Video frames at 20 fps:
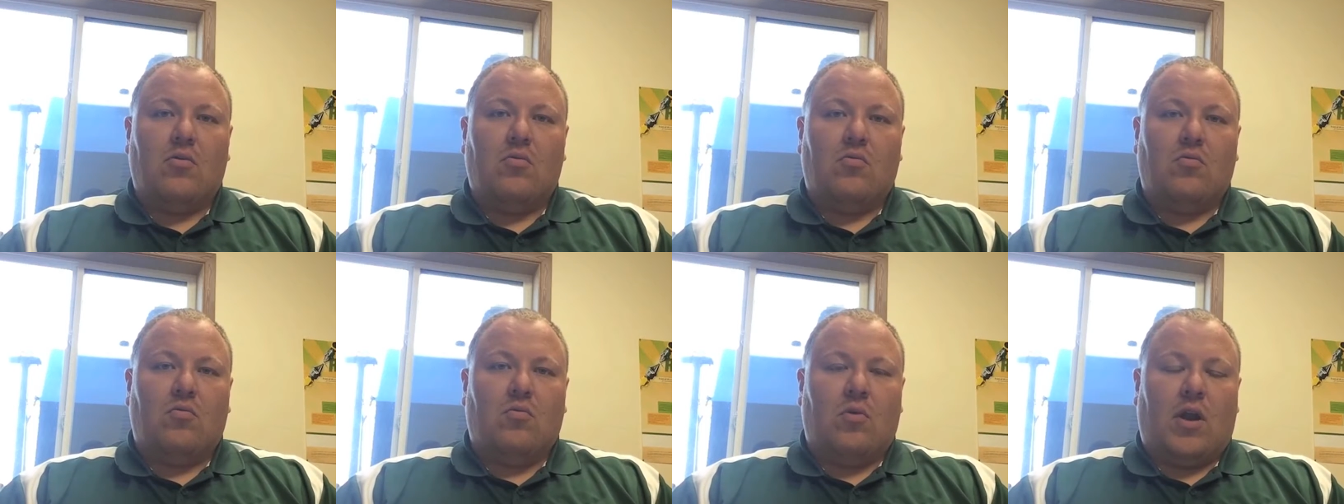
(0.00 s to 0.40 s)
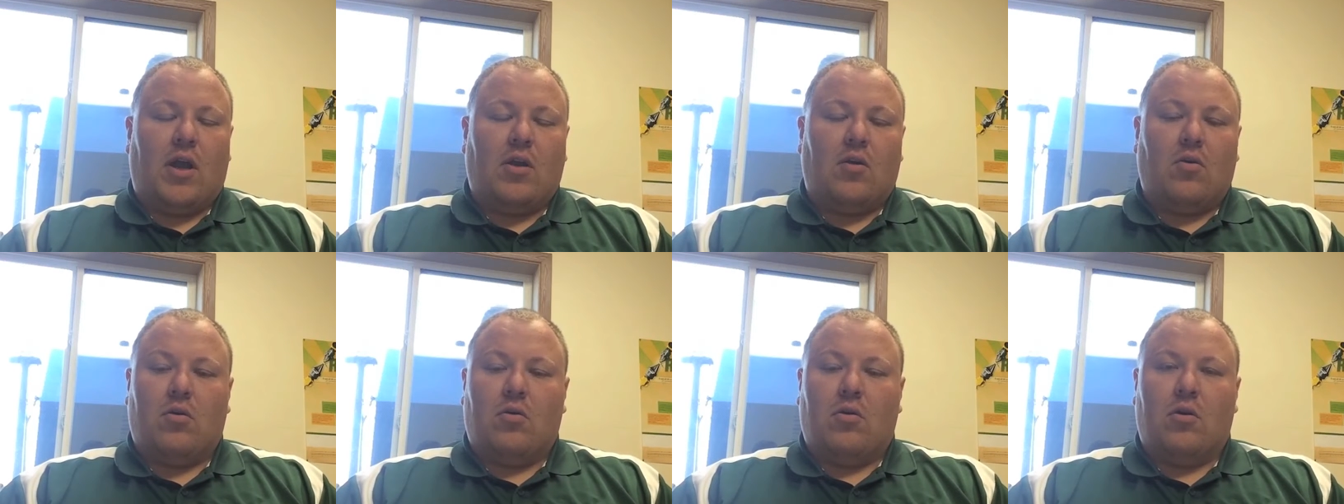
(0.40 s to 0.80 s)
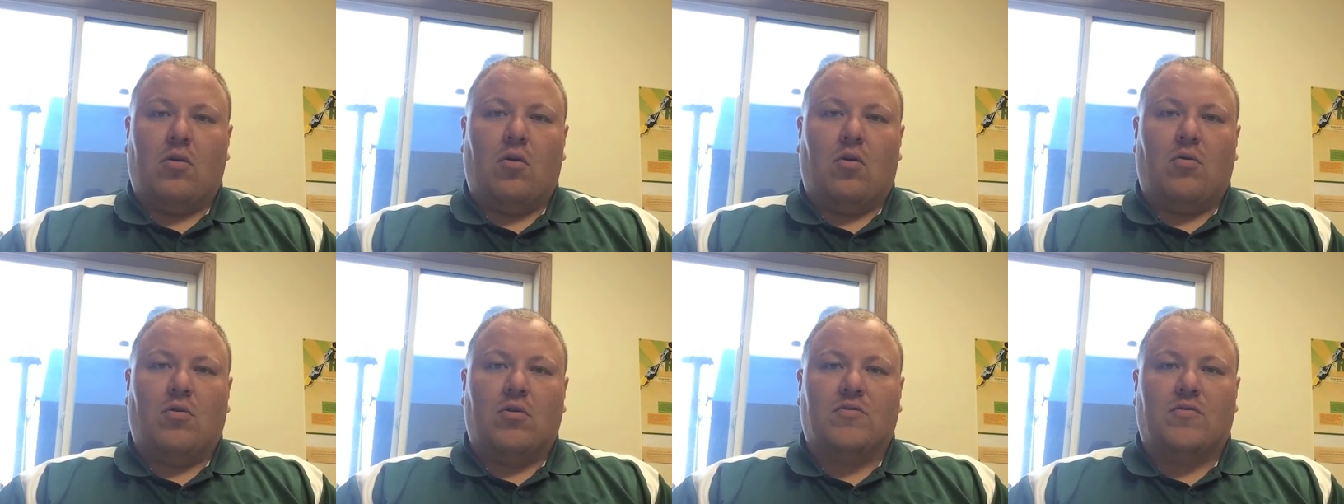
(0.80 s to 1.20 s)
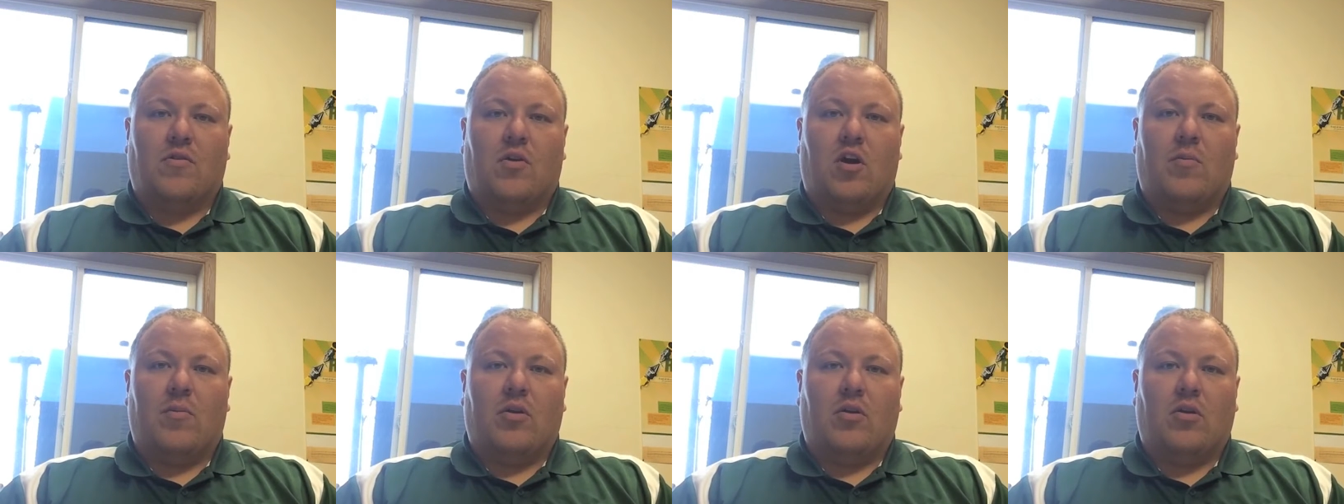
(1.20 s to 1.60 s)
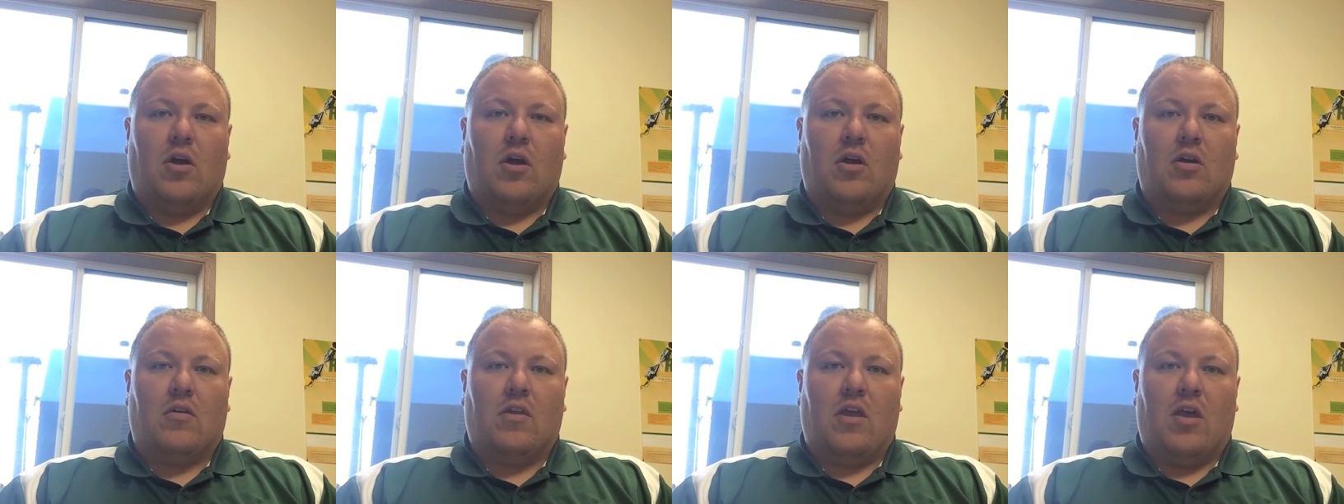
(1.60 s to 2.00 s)
When I go to a grower's farm and
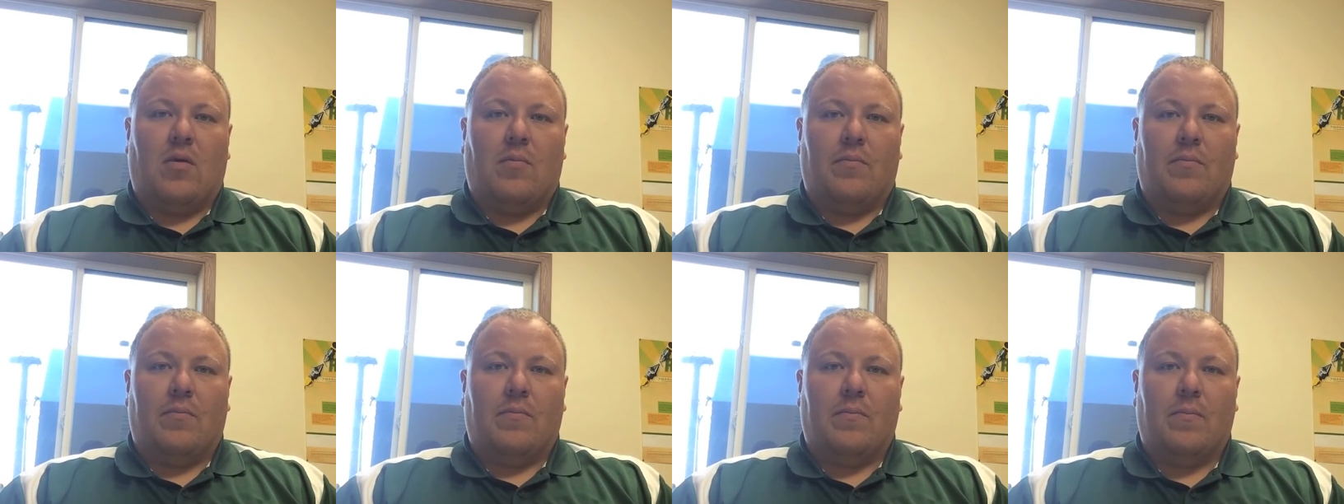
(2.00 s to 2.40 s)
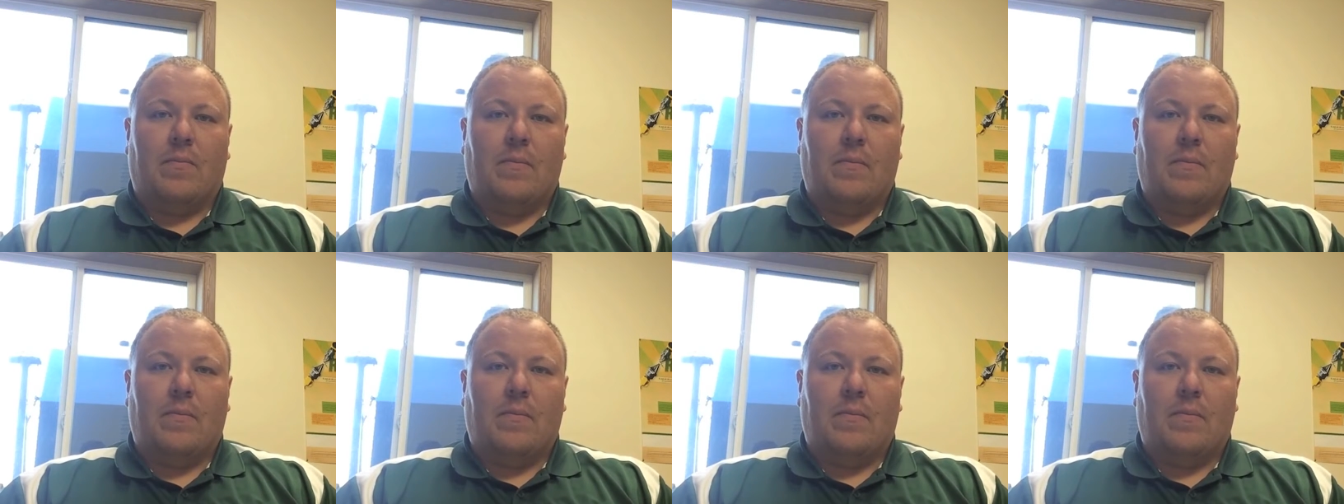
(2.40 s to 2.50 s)
talk to them,